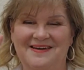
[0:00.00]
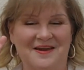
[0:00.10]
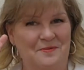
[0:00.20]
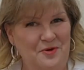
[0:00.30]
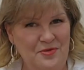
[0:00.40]

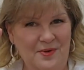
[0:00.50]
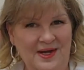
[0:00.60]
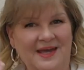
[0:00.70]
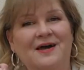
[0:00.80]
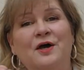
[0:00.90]
Number
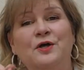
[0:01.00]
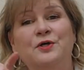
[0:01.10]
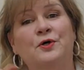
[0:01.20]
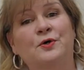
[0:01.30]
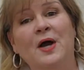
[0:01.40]
three,
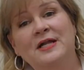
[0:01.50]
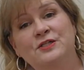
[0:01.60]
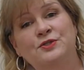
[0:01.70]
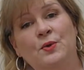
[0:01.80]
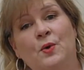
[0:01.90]
your
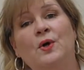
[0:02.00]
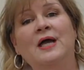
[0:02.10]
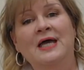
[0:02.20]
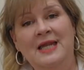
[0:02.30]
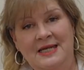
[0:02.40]
credit score
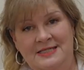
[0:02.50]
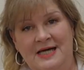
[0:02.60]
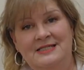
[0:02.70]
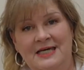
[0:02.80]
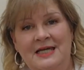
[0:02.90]
and
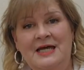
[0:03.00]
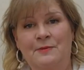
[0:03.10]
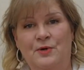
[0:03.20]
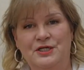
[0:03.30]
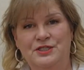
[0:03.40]

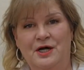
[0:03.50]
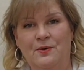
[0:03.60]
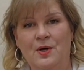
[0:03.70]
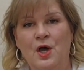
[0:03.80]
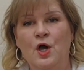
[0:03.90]
debt-to-income
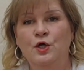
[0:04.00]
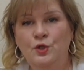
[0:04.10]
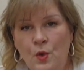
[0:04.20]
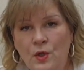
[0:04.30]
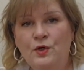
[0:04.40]
ratio.
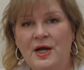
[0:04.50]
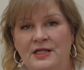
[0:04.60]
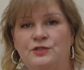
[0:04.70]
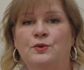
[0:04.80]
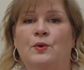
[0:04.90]
Your
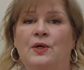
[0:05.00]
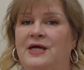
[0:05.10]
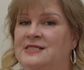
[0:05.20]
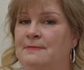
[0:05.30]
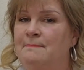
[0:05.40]
credit score
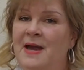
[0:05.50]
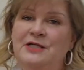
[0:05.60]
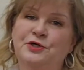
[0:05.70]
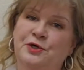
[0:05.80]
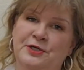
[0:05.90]
is a
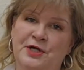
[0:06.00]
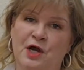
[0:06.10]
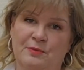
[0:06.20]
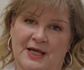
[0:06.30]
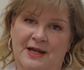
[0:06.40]
major
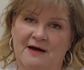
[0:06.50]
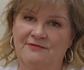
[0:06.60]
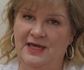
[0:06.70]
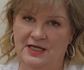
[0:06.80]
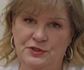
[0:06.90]
determinant of
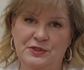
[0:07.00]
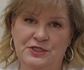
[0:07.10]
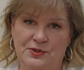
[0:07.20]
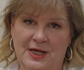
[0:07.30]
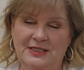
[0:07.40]
the
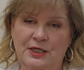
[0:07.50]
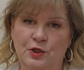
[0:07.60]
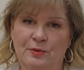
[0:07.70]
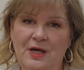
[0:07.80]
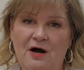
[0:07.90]
interest rate that
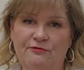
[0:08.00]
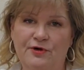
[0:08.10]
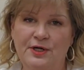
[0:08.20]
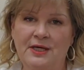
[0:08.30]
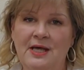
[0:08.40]
you'll be
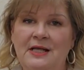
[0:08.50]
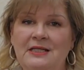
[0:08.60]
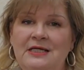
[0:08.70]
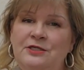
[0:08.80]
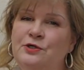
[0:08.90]
offered.
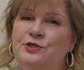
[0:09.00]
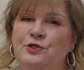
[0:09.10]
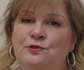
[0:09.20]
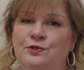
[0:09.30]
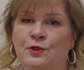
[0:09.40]
Lenders
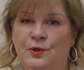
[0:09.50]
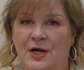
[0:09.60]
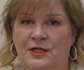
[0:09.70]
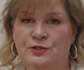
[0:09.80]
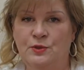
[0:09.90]
use your
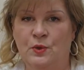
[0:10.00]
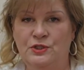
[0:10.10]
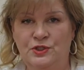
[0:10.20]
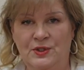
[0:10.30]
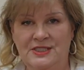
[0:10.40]
credit score to